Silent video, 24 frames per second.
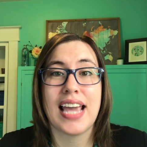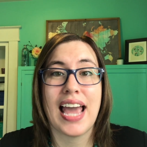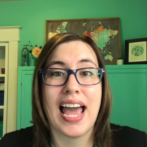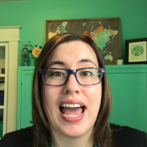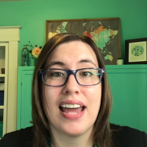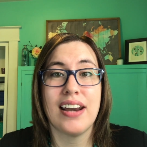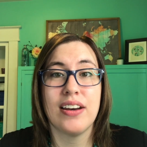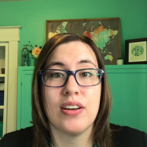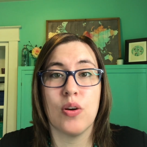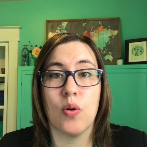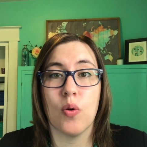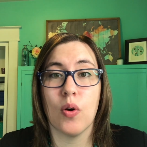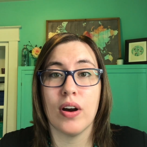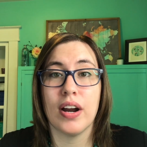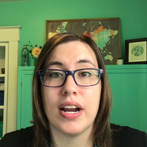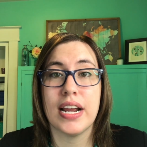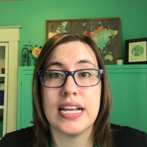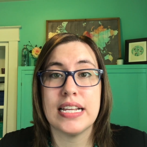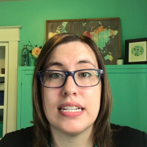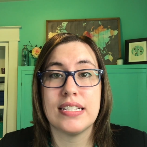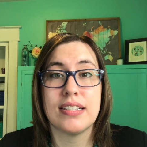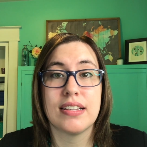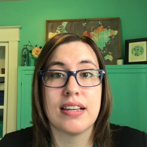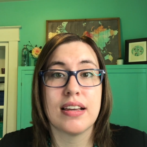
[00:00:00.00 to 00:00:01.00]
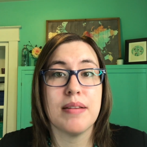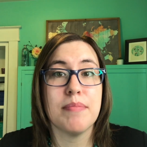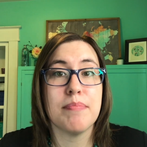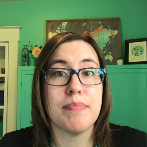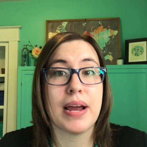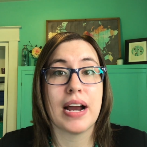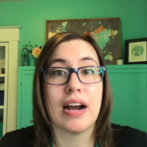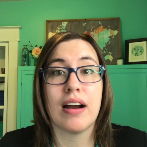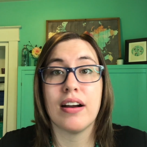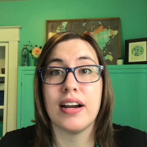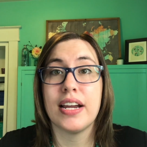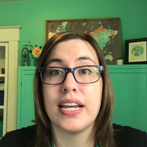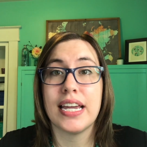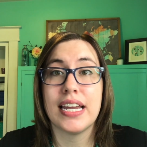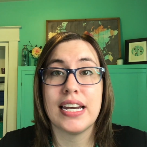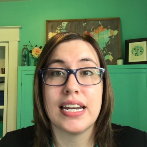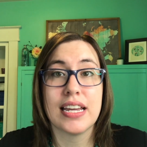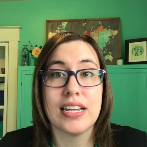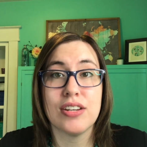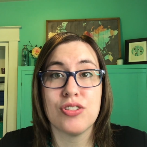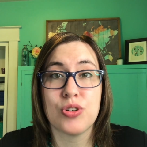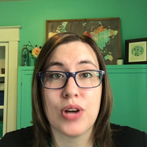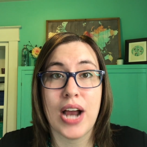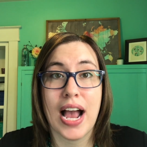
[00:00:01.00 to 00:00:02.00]
categories, comparing
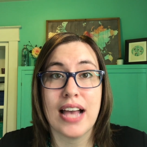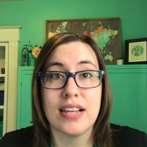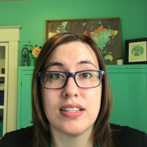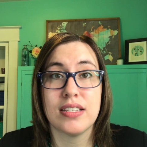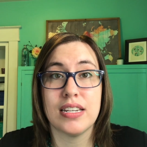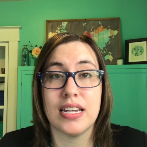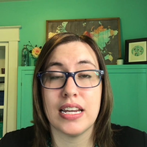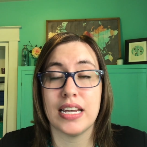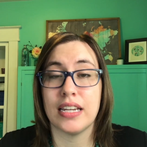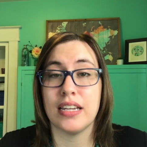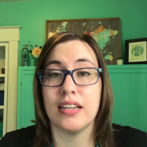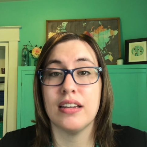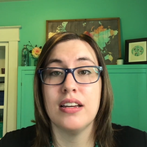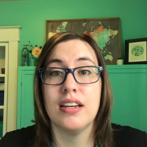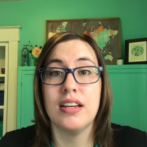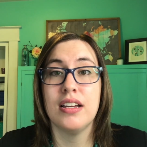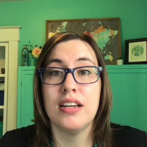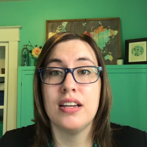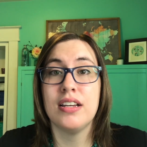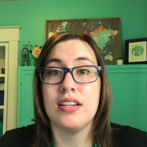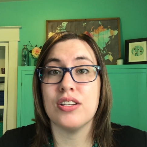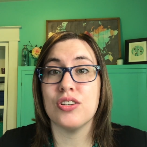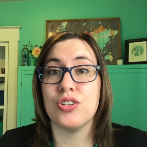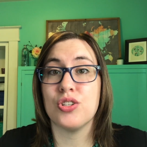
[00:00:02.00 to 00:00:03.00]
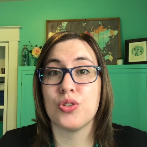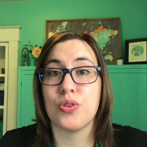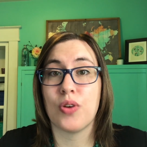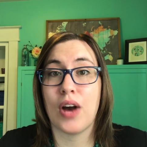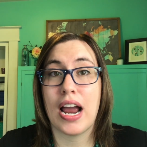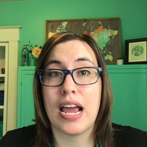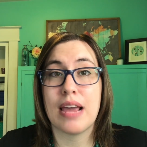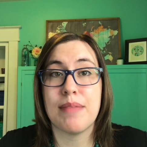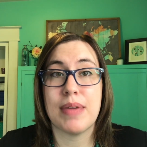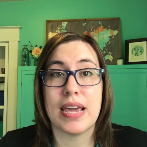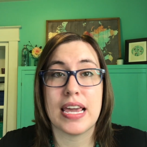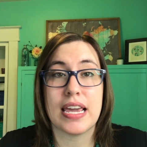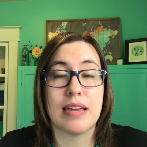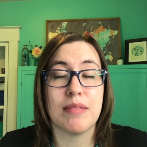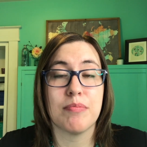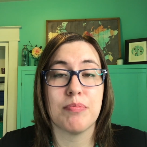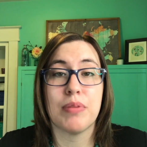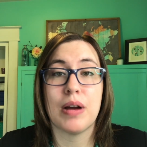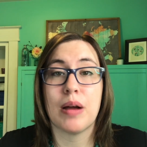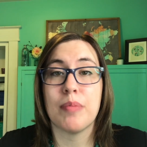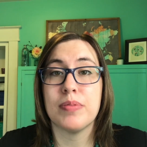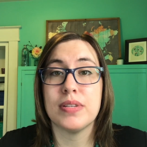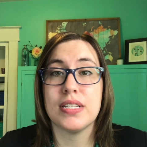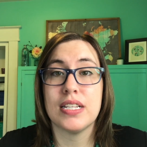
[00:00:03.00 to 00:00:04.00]
and contrasting, describing,
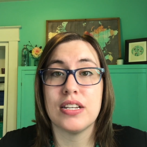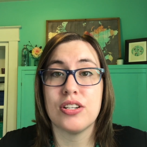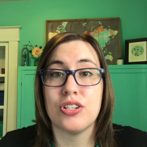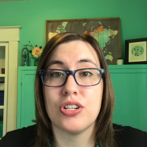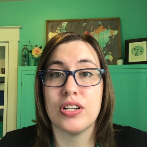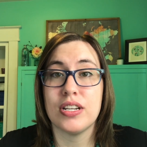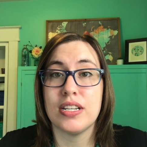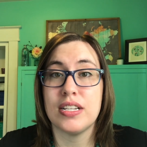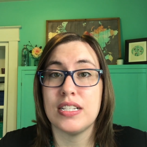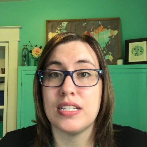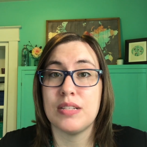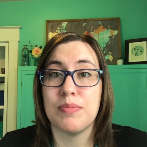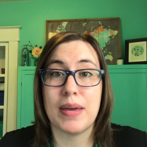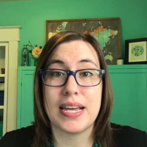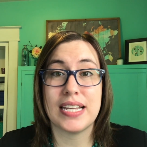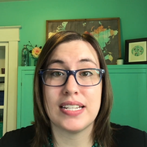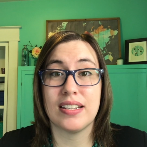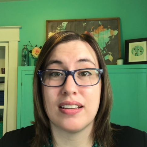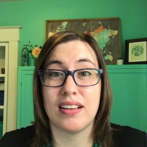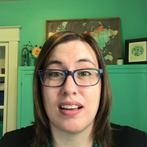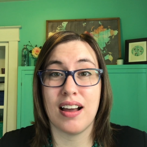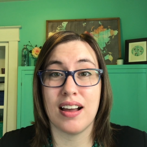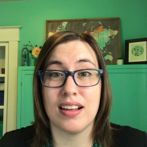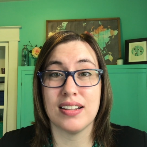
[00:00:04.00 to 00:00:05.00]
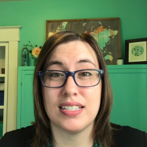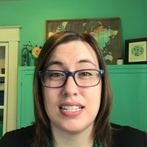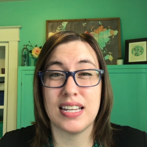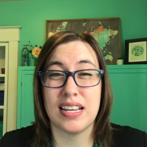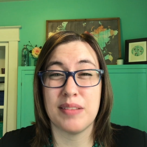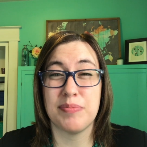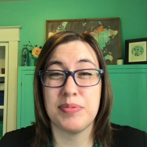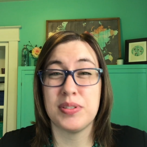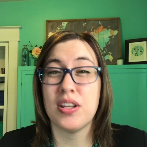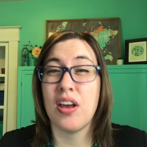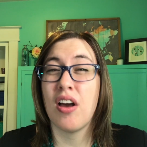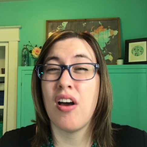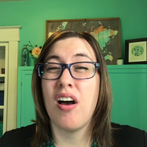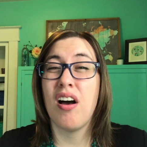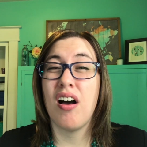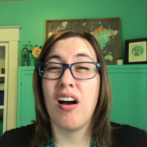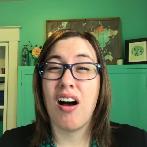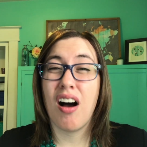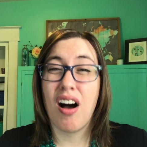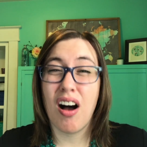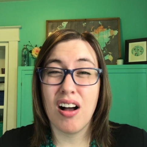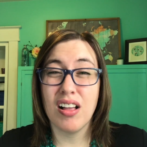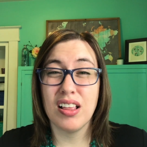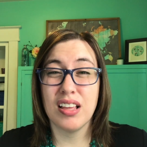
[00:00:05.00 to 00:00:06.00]
prepositions, basic concepts.
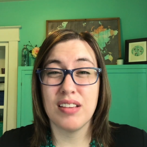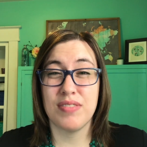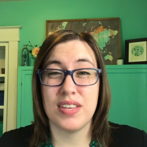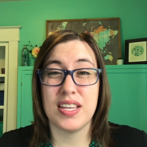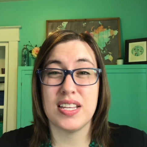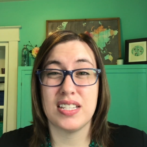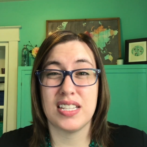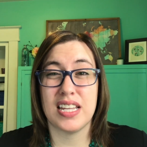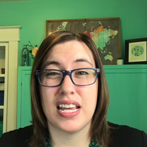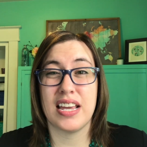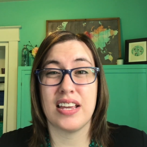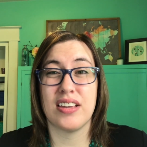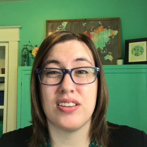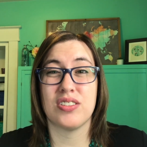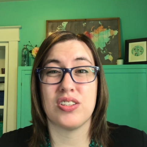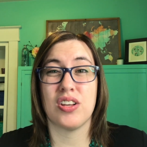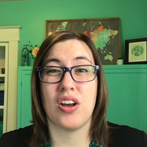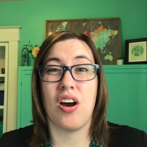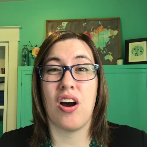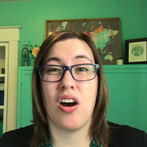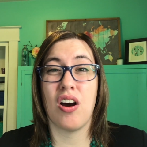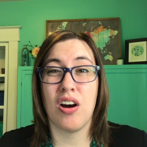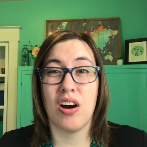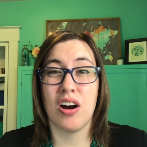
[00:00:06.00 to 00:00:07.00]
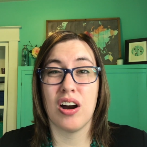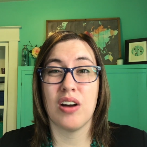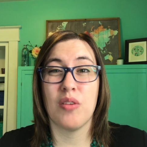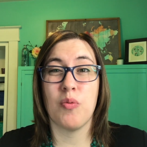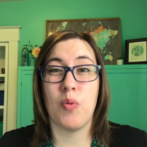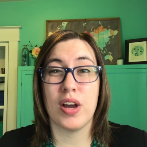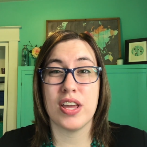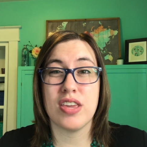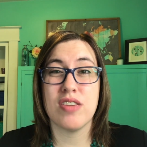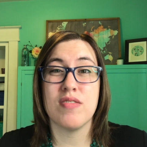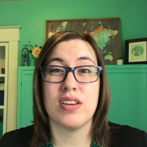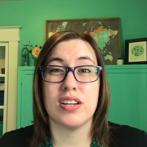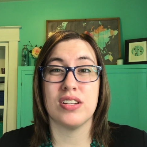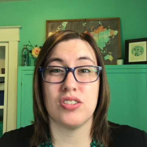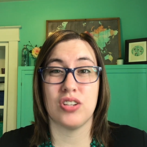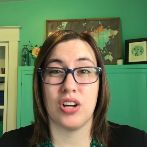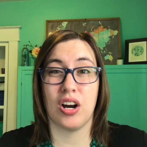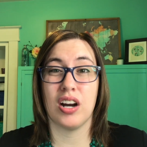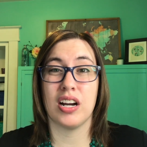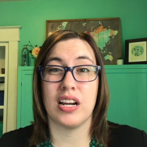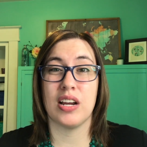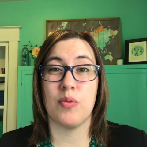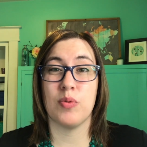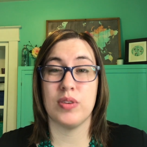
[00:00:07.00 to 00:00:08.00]
All of these things are what you can
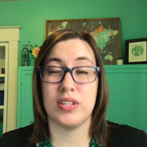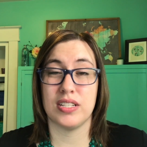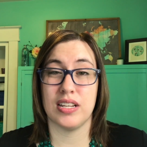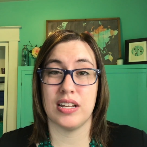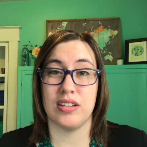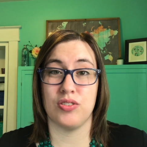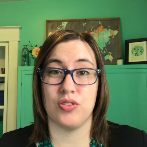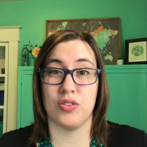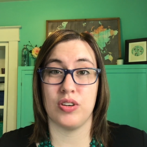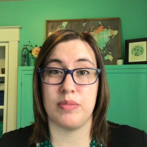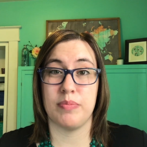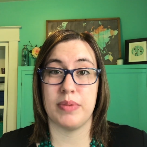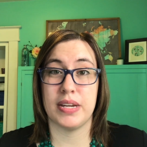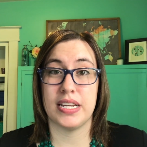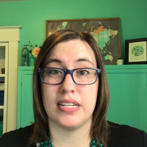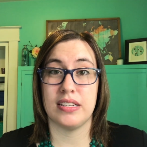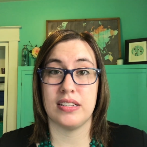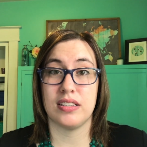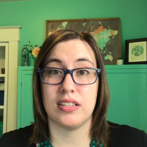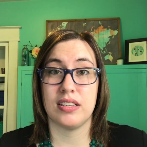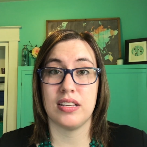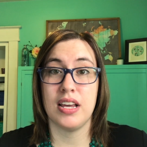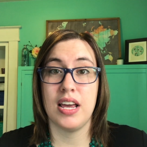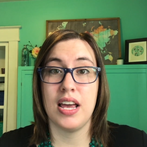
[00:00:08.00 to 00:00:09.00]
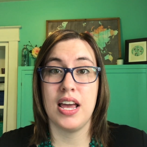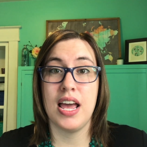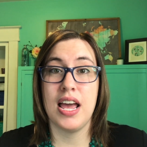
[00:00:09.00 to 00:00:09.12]
target with sensory bends.